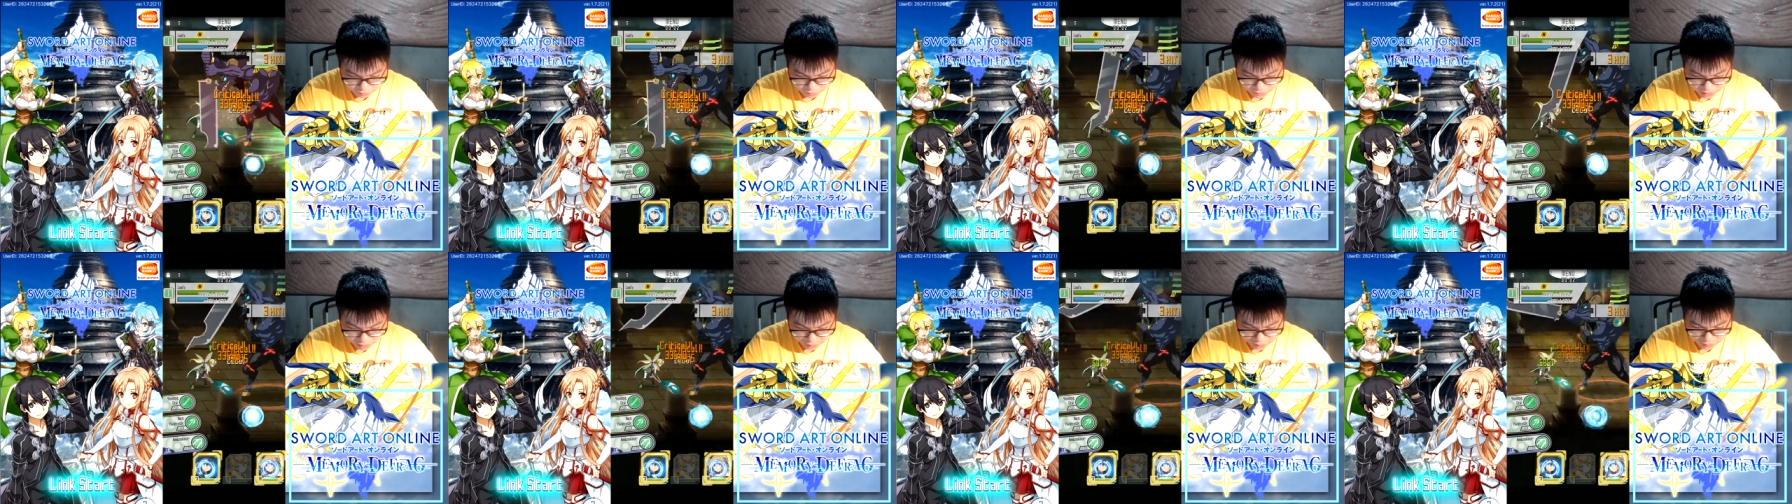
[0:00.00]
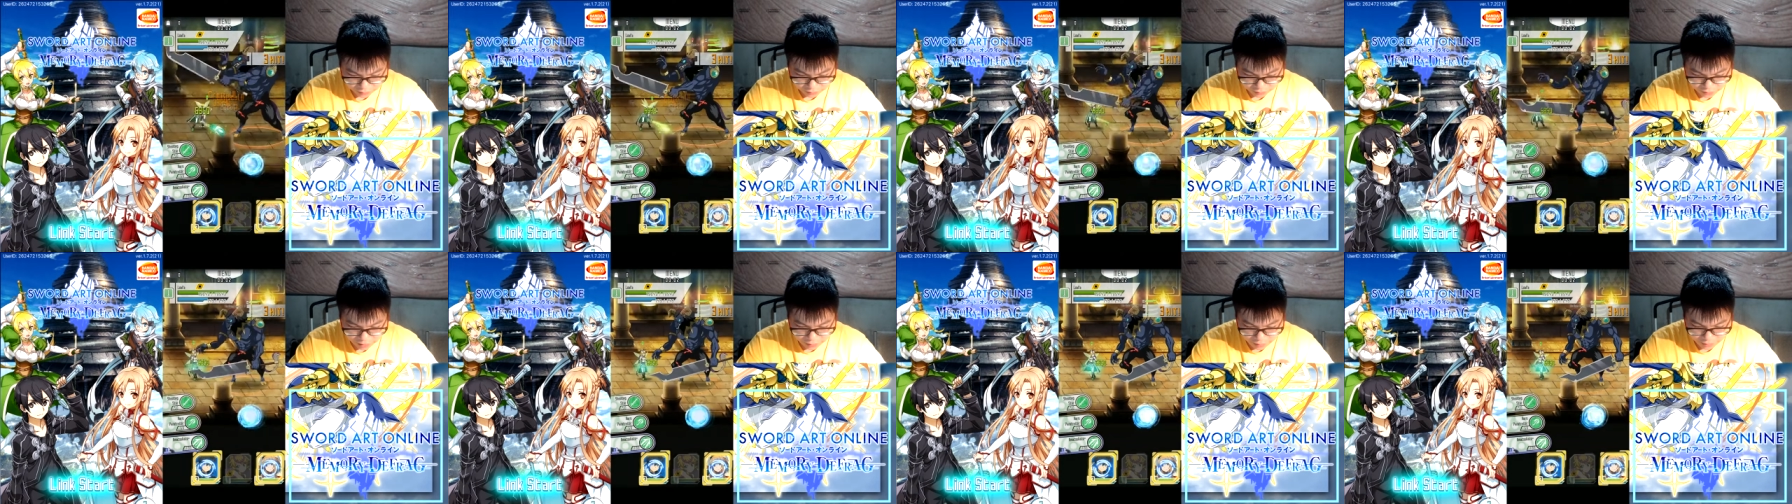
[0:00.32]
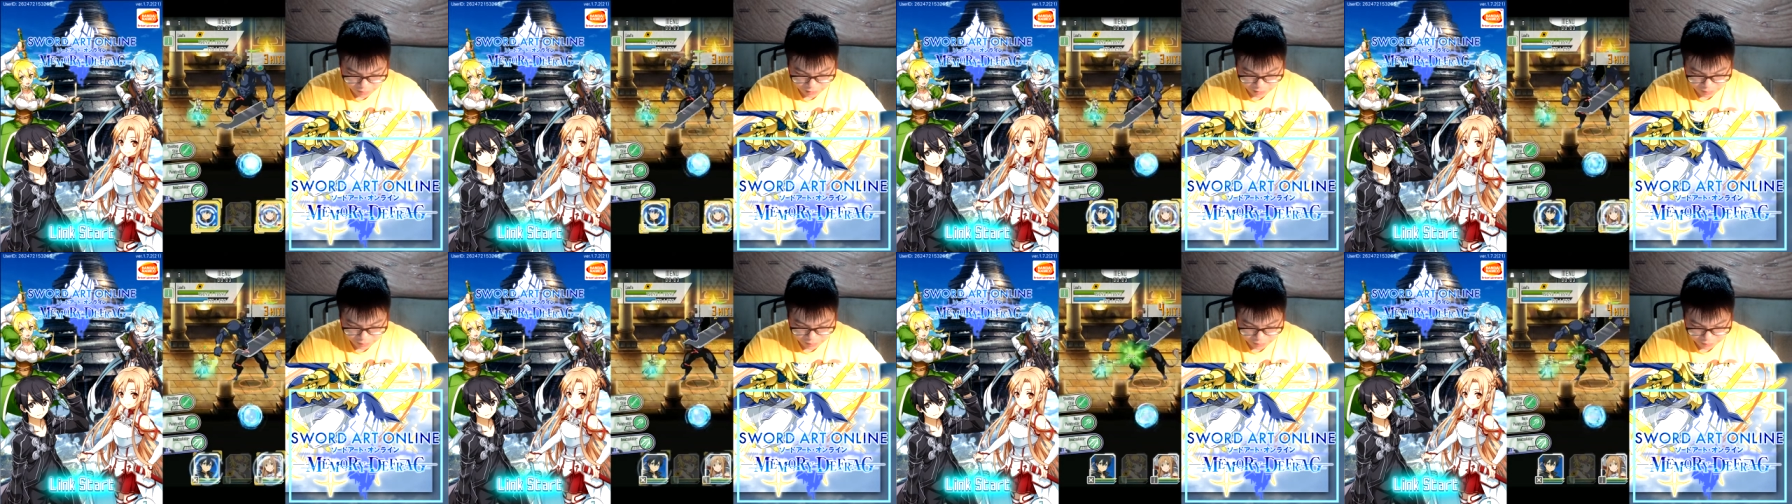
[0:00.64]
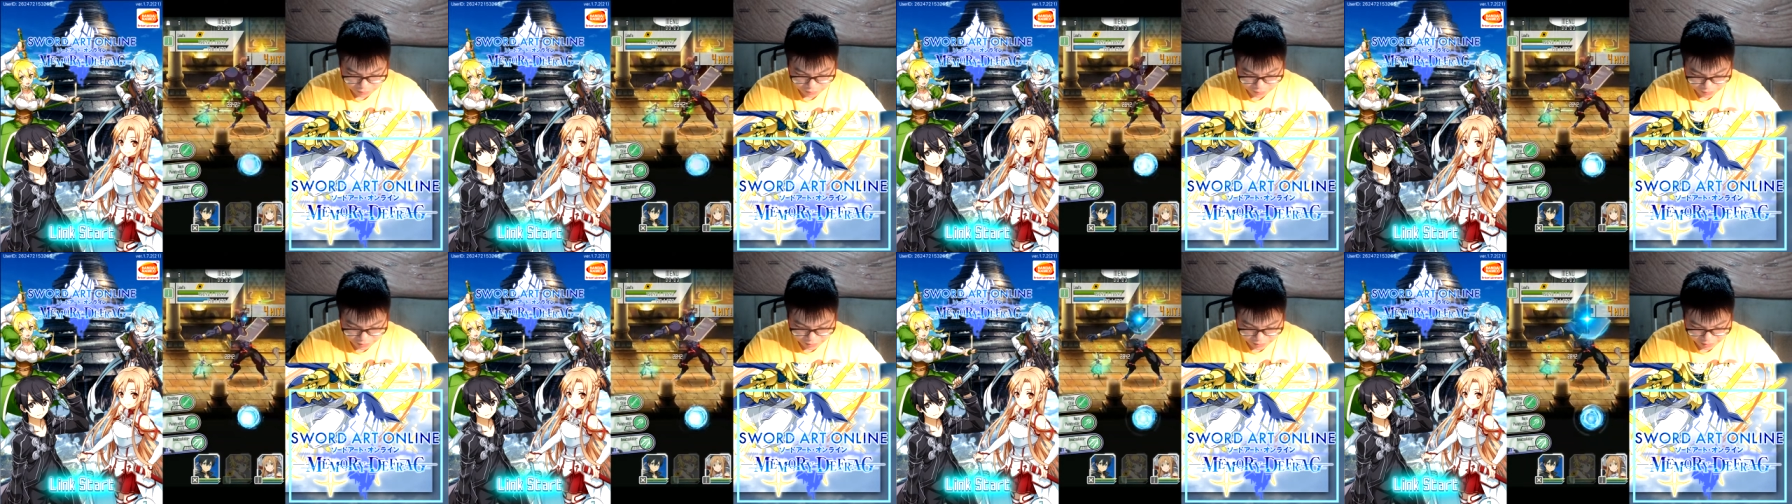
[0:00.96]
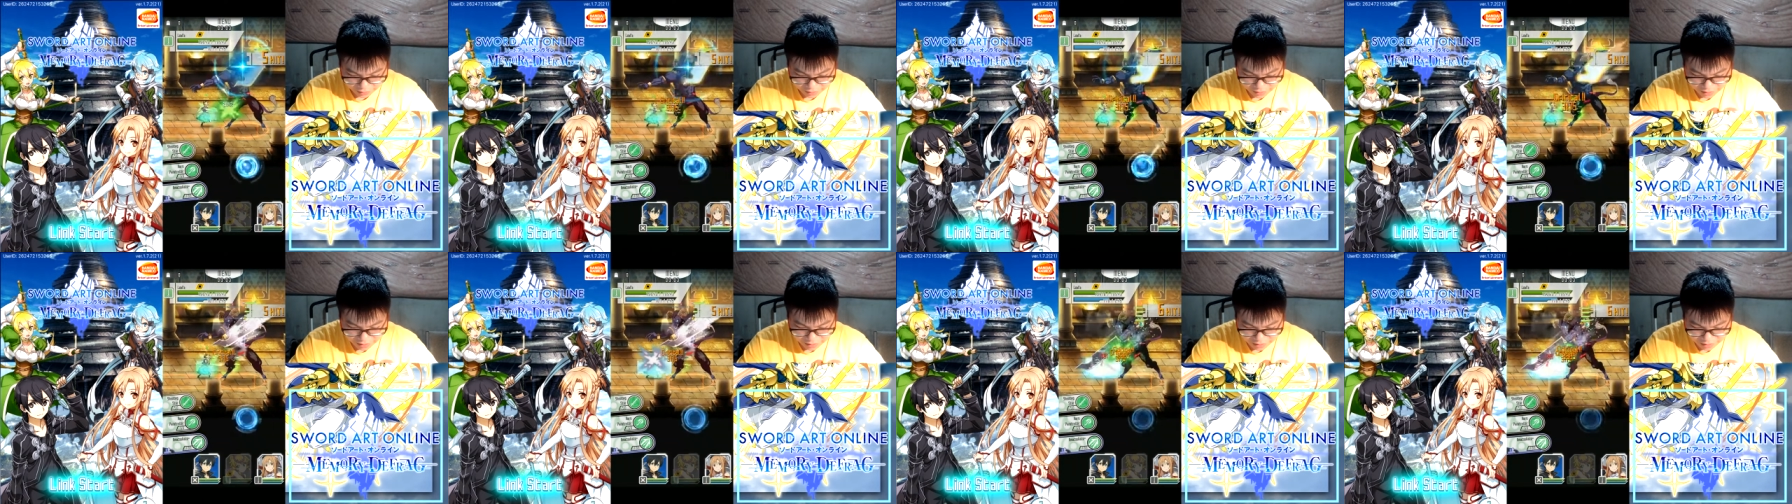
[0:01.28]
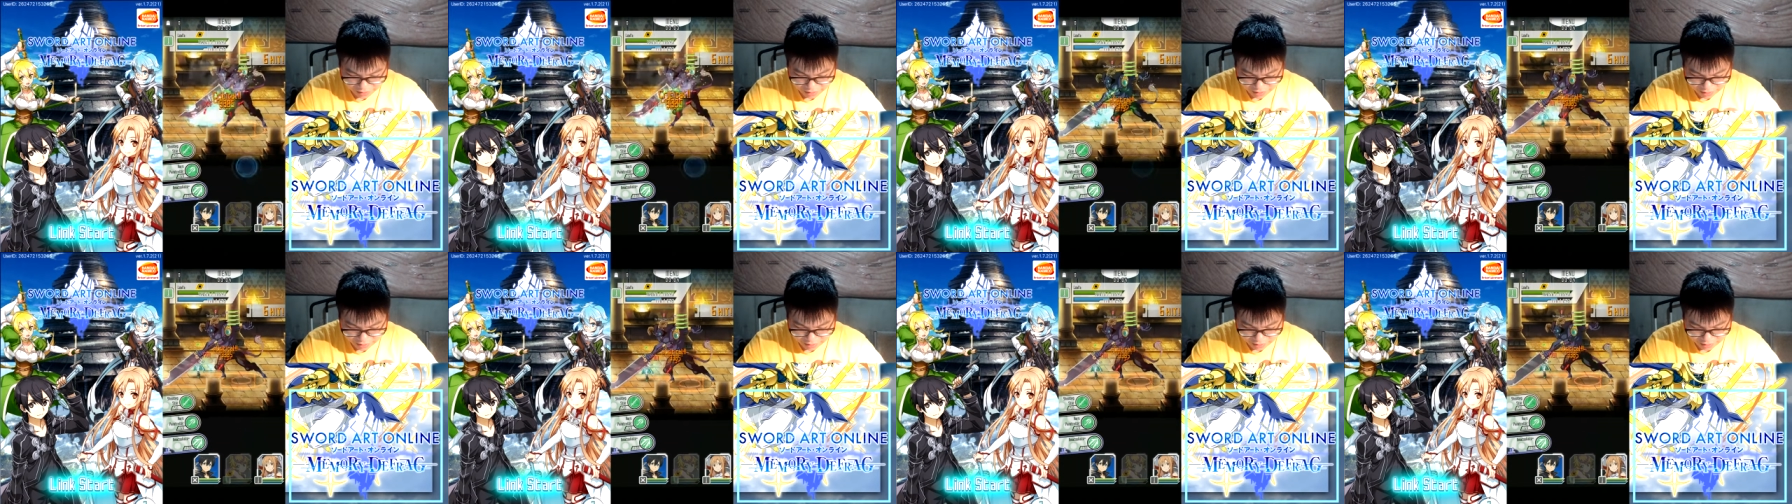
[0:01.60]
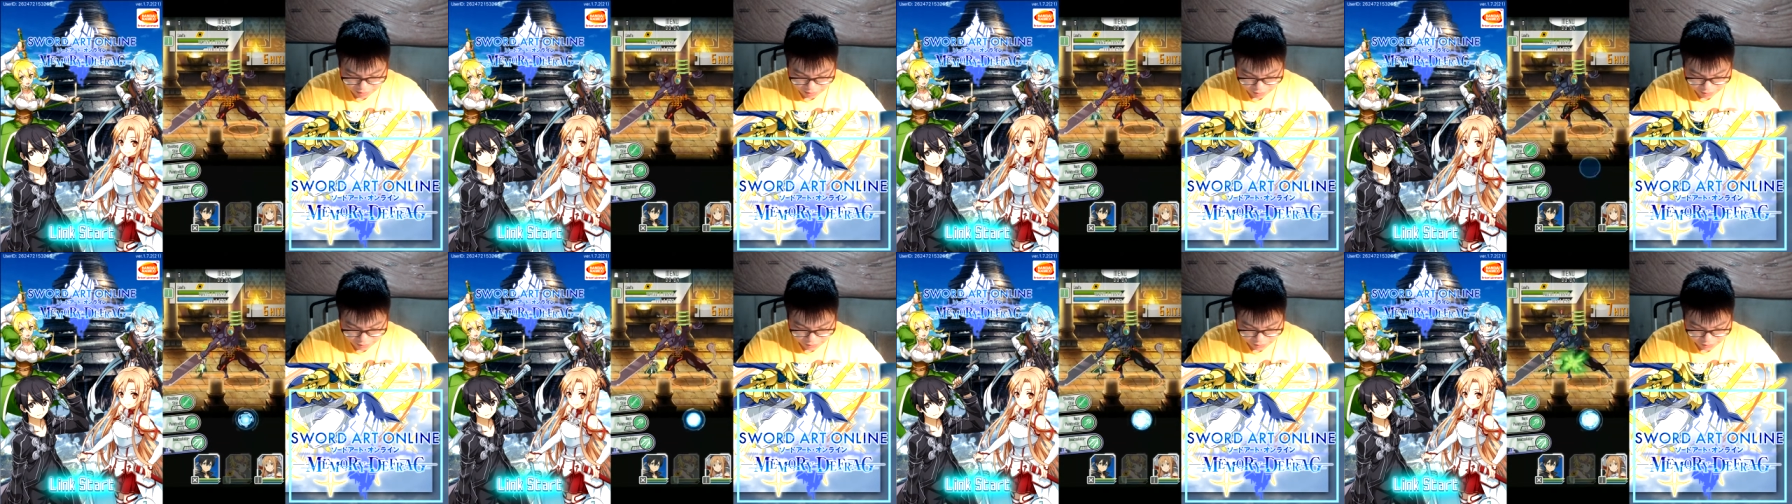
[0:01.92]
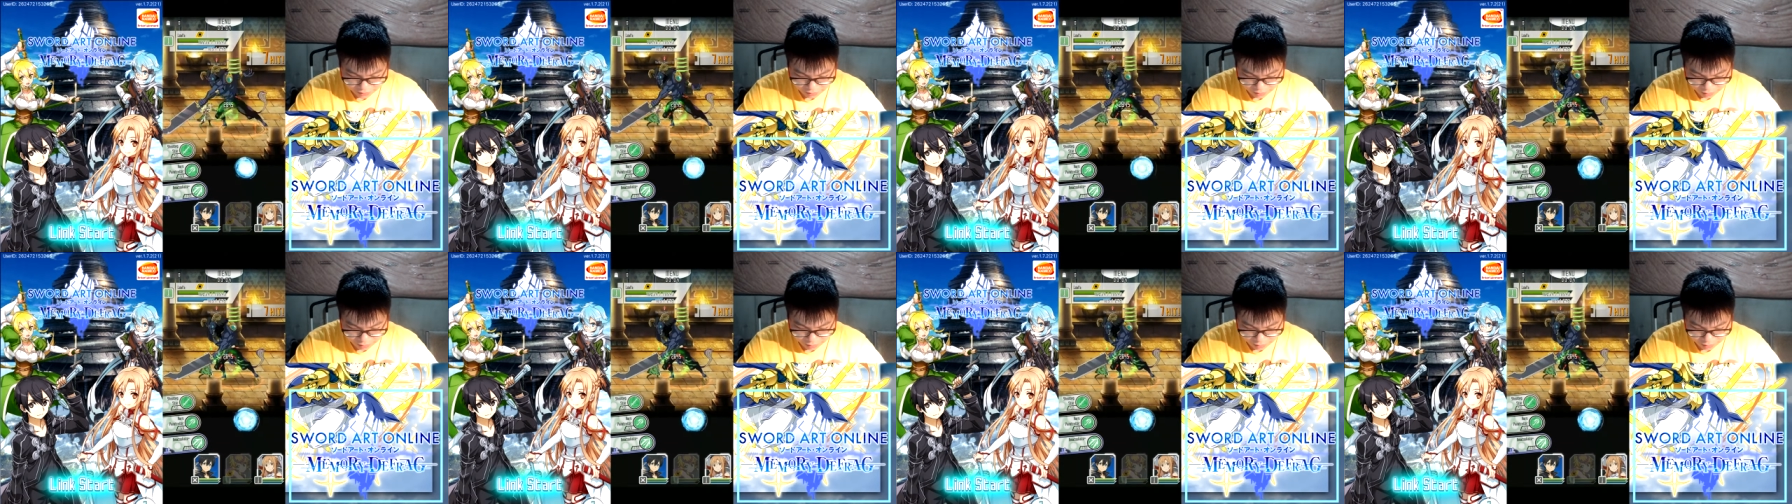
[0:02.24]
There we go. Now I got the buff. Okay. Because